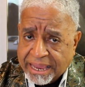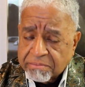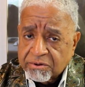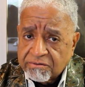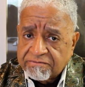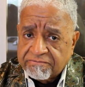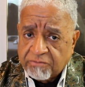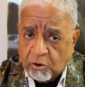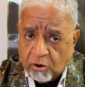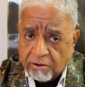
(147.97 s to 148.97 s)
April
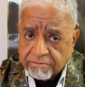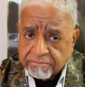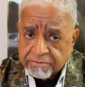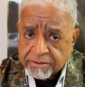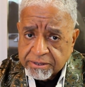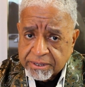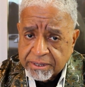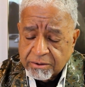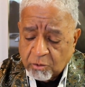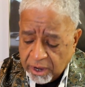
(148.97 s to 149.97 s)
4th.
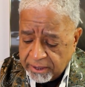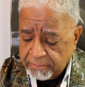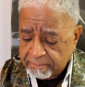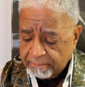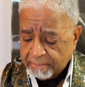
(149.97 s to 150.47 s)
Well,